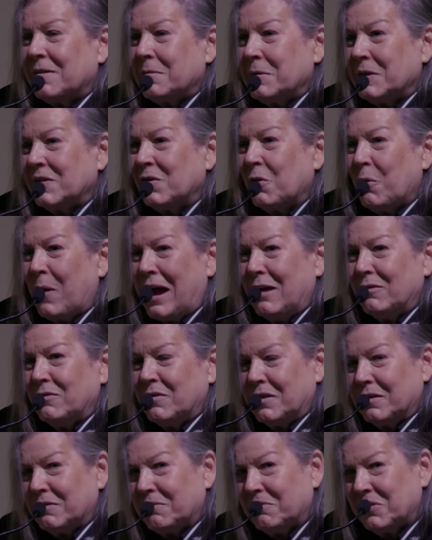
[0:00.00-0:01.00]
because
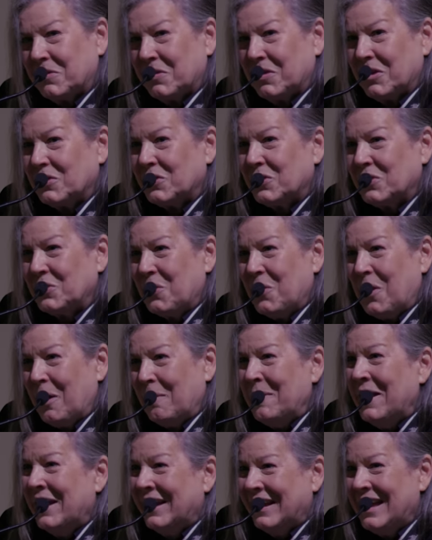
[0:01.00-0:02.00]
ground the the
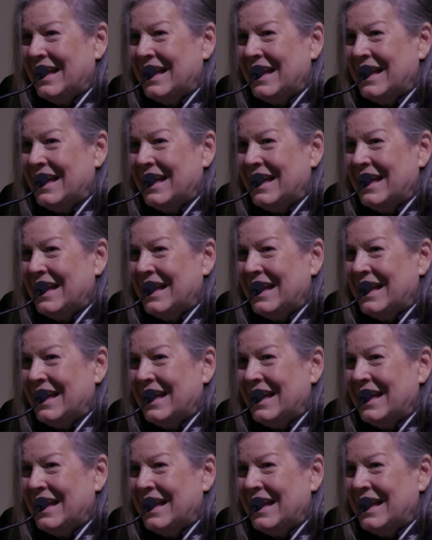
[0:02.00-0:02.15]
storm